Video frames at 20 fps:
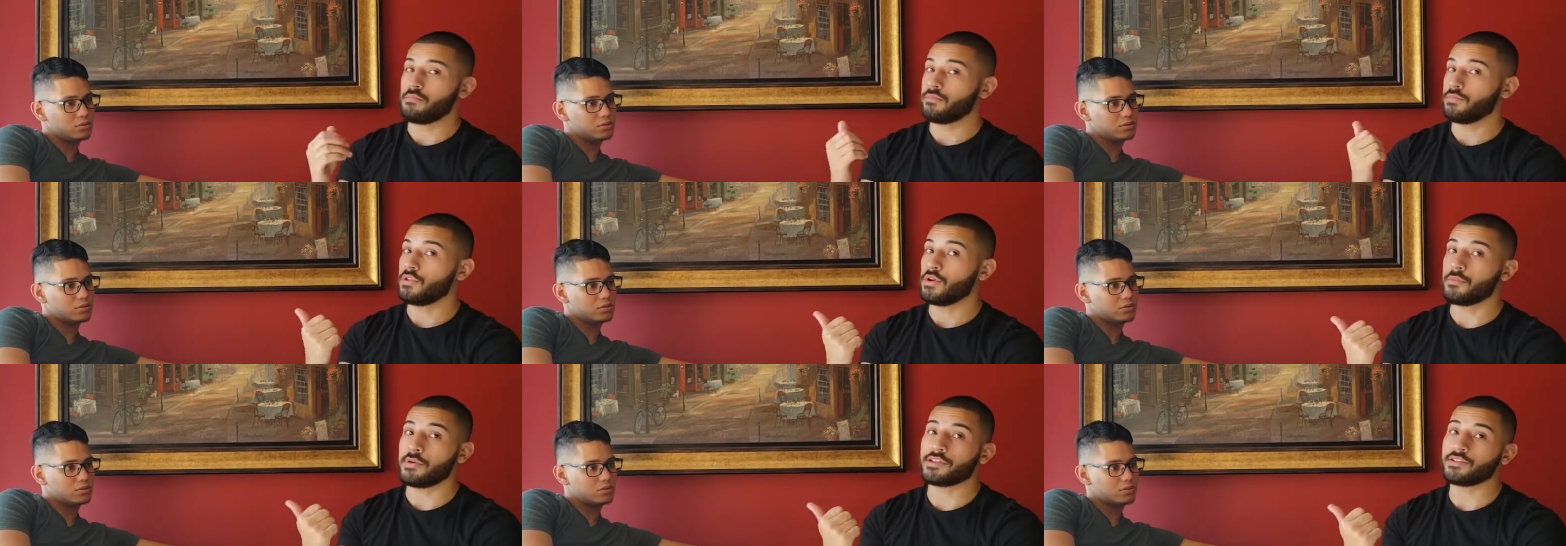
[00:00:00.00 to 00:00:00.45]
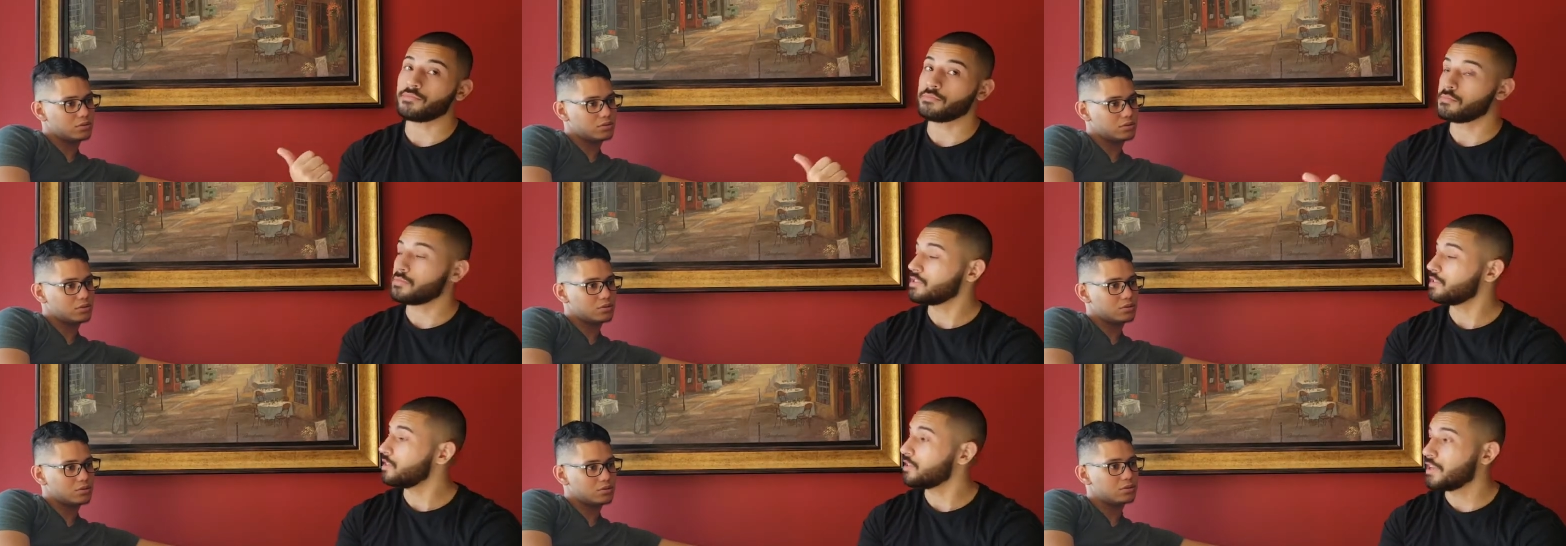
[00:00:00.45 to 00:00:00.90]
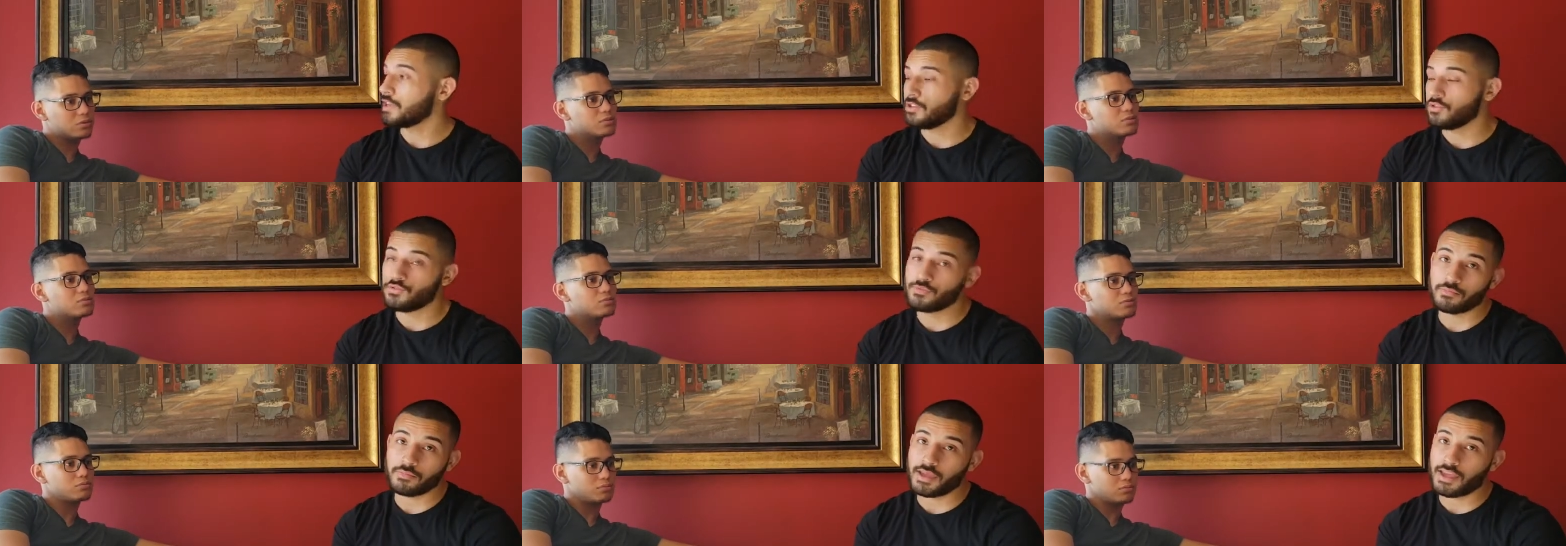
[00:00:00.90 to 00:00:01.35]
Speaker 1: the amount of money that
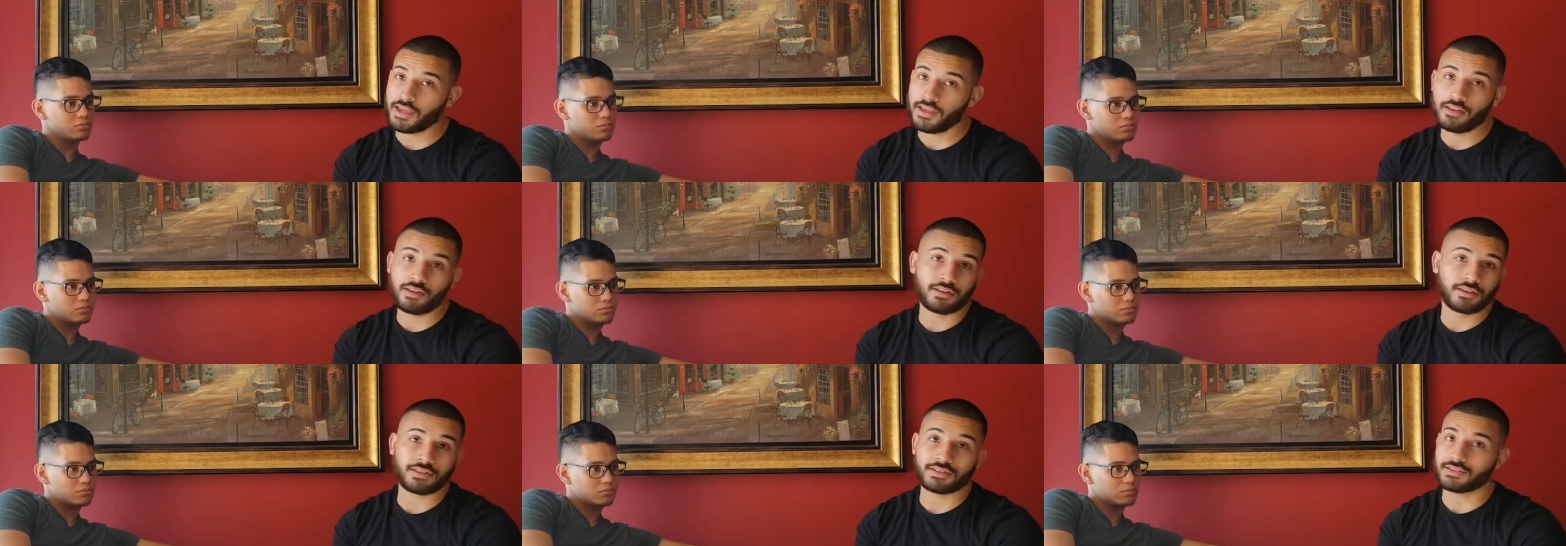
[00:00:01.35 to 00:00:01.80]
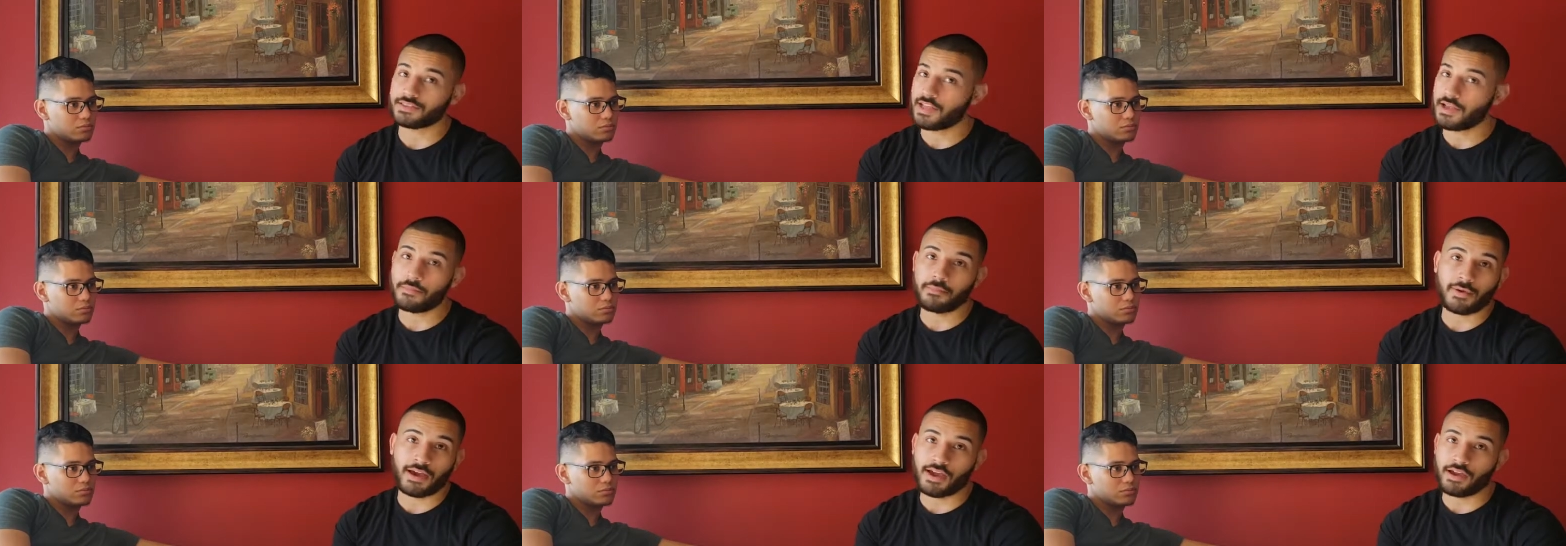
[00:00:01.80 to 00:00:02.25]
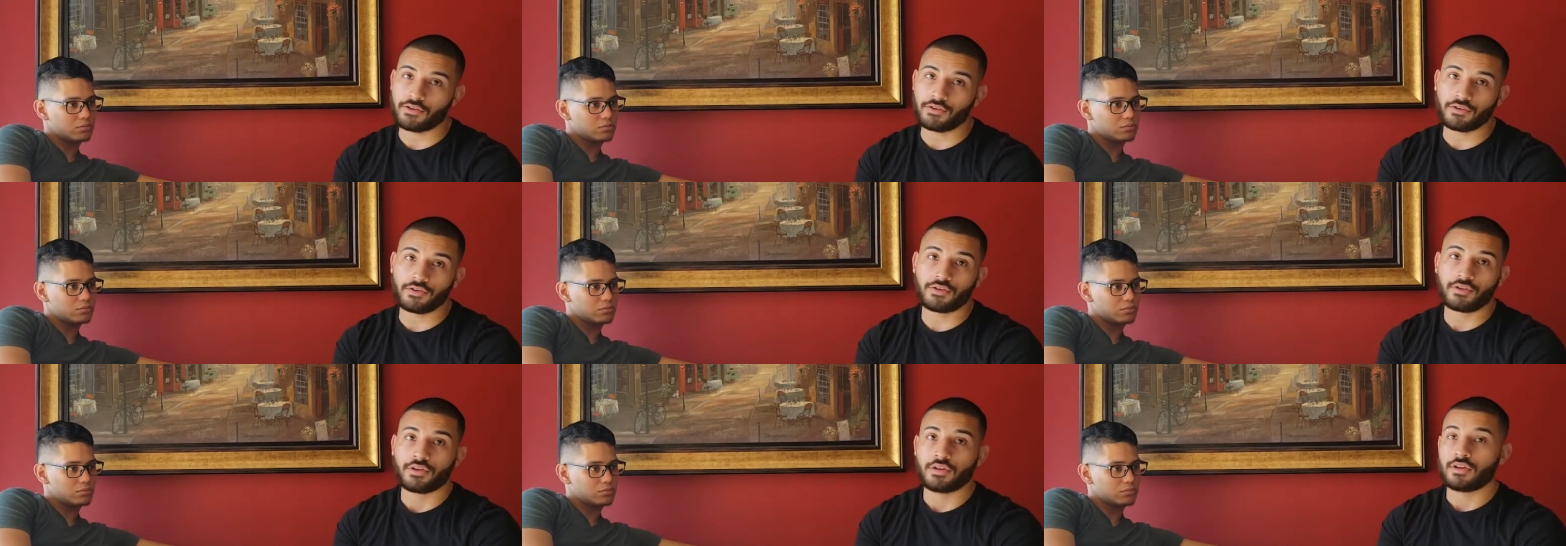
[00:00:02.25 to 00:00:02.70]
you made does not
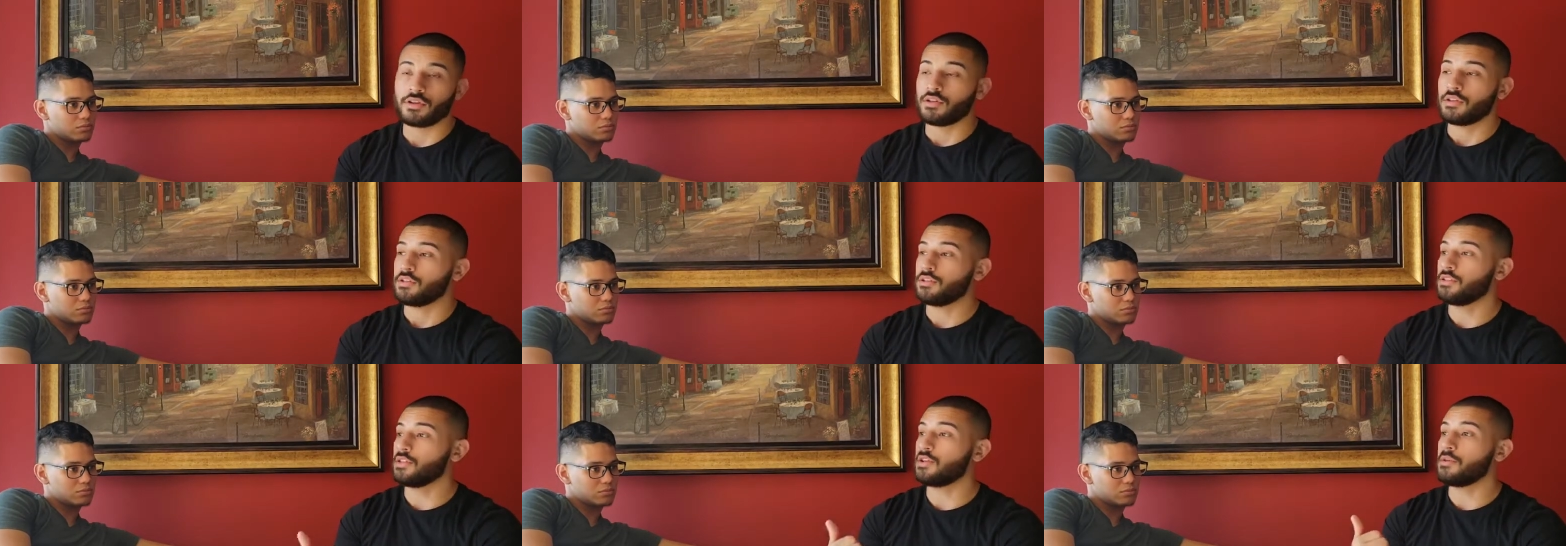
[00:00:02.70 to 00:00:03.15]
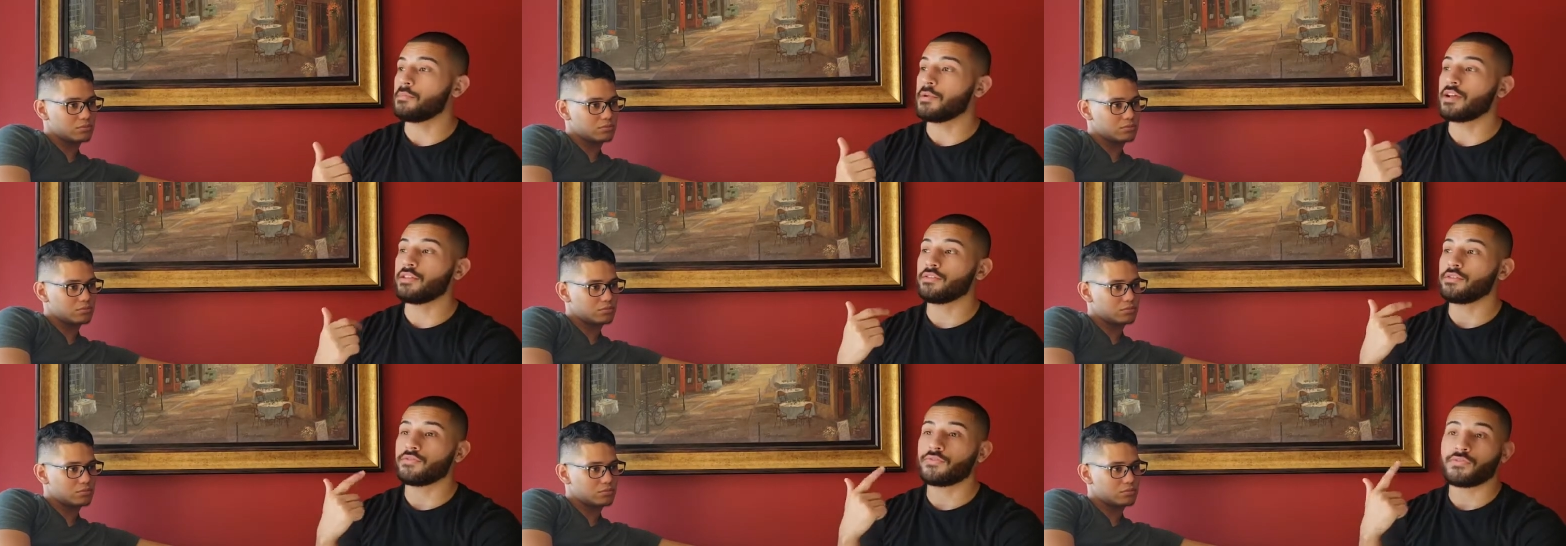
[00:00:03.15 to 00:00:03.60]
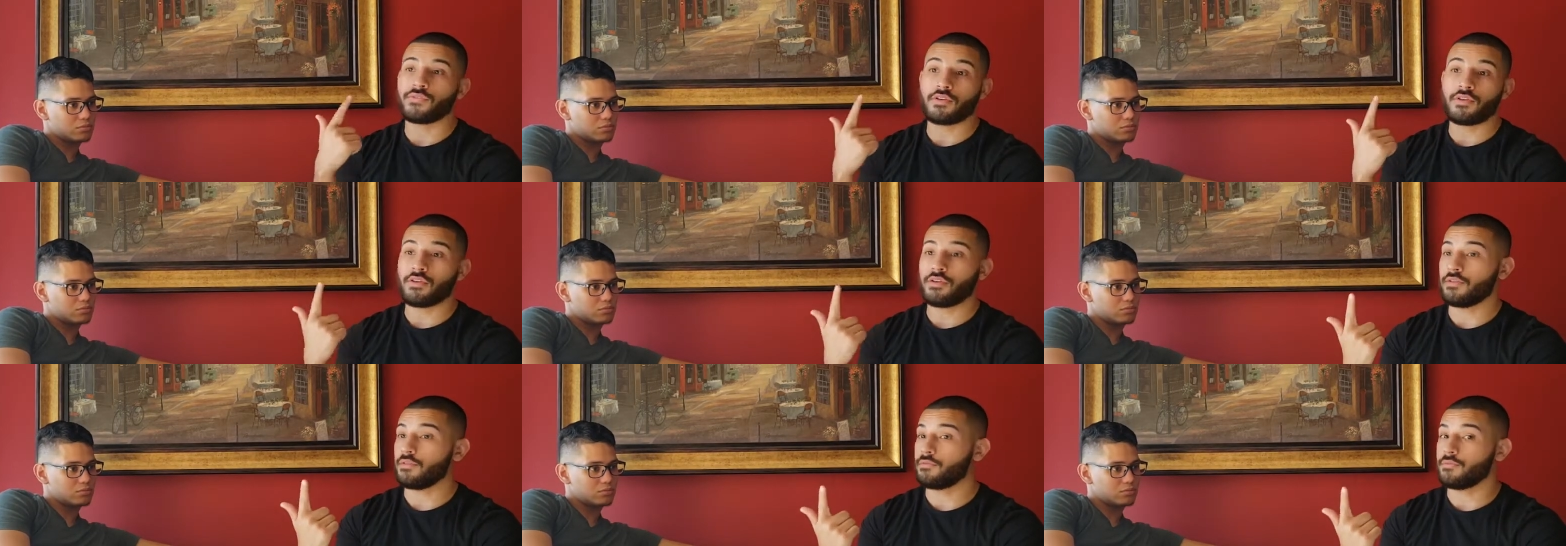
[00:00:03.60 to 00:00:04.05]
matter. The amount of,
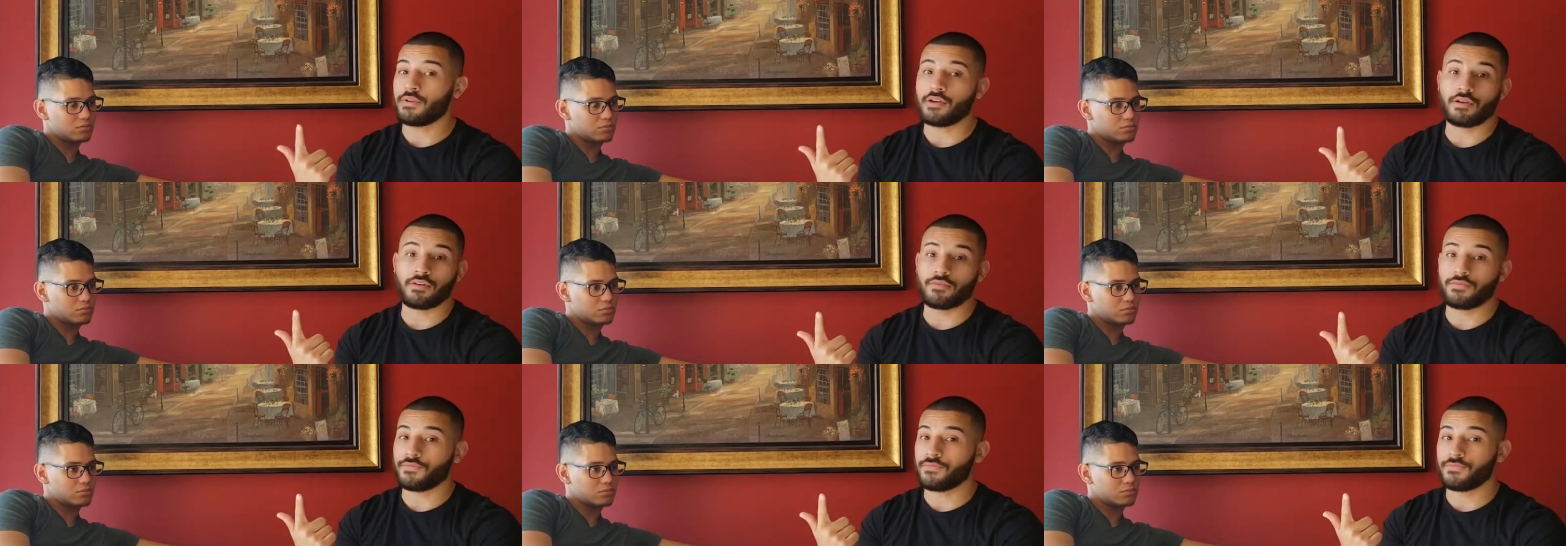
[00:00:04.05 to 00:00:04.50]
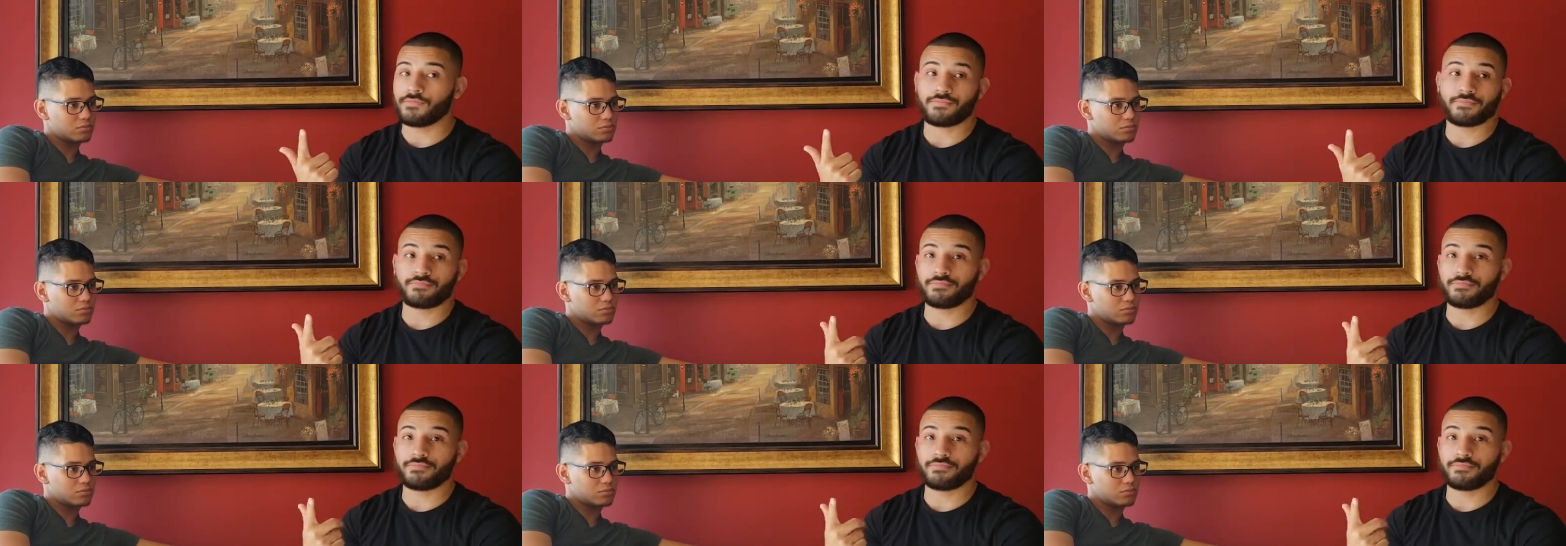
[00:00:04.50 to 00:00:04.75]
of